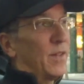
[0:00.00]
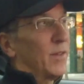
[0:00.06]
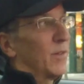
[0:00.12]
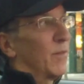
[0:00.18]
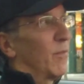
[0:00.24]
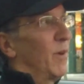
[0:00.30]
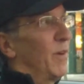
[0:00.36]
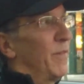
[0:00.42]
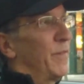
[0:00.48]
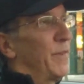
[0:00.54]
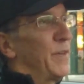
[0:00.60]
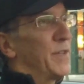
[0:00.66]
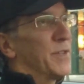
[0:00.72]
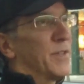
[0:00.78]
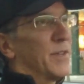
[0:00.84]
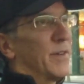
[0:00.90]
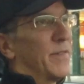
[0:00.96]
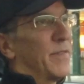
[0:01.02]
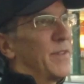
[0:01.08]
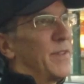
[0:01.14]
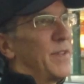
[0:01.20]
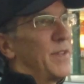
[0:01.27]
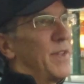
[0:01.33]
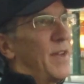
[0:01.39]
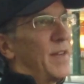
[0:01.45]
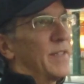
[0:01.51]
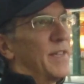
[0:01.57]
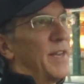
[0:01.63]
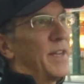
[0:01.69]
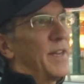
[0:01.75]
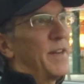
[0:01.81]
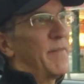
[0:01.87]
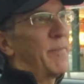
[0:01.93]
One feature of the
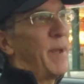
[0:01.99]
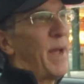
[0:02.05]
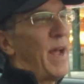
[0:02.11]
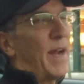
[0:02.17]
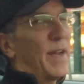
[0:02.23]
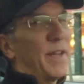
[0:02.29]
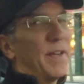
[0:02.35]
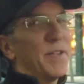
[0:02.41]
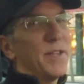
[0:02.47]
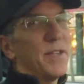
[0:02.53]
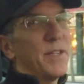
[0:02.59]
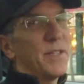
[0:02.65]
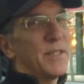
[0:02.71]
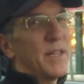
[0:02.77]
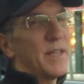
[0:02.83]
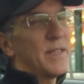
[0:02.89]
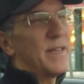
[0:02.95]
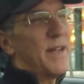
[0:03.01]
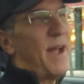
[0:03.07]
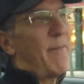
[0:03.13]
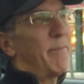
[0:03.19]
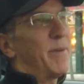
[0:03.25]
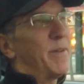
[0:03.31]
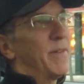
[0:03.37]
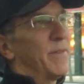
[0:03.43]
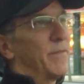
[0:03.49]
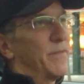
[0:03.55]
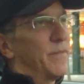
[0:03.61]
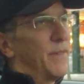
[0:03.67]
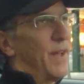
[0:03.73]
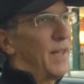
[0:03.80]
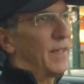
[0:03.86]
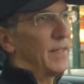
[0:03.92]
executive package is adaptive
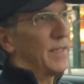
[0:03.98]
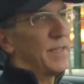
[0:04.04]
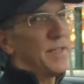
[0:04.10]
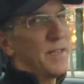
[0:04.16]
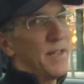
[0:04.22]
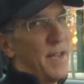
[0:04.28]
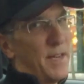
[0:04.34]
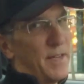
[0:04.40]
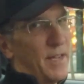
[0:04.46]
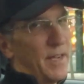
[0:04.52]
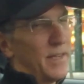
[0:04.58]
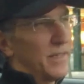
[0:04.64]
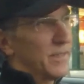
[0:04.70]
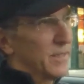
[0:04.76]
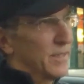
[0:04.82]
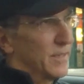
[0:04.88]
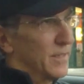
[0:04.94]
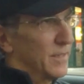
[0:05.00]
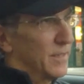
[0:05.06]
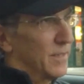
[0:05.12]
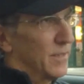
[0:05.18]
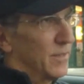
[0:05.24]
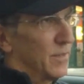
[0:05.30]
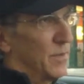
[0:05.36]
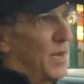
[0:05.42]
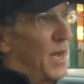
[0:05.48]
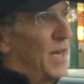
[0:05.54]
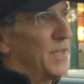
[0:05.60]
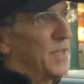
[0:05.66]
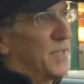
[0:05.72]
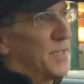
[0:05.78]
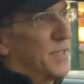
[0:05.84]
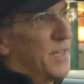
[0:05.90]
LED headlights, so
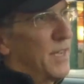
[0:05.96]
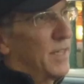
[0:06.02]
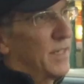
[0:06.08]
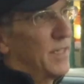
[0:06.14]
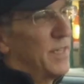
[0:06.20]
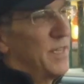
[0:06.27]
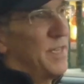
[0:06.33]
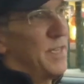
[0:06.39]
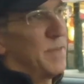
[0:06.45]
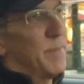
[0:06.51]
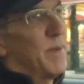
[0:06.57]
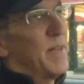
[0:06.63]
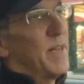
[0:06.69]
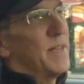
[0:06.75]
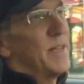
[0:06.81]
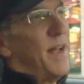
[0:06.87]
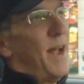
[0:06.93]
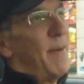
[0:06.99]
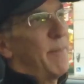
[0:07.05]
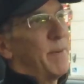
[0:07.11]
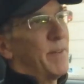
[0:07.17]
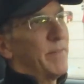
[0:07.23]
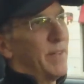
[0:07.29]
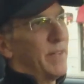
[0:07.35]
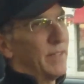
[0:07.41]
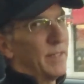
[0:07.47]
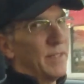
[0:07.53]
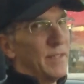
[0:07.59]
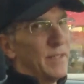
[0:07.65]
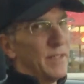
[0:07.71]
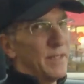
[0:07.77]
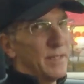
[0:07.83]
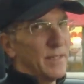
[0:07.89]
not just the LEDs but adaptive
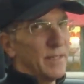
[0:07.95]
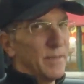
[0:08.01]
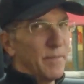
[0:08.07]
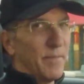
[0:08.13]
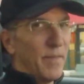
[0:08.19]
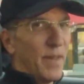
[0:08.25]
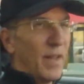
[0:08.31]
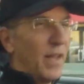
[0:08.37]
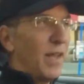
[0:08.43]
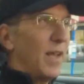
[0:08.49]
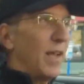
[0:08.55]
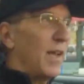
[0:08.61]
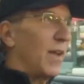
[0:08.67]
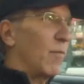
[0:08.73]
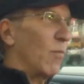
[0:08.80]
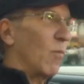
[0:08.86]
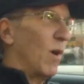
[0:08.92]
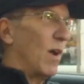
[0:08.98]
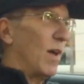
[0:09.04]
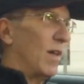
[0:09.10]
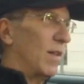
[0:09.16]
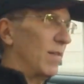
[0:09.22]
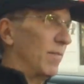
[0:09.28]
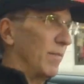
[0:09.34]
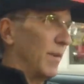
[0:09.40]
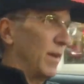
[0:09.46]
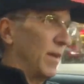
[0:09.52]
LEDs, and while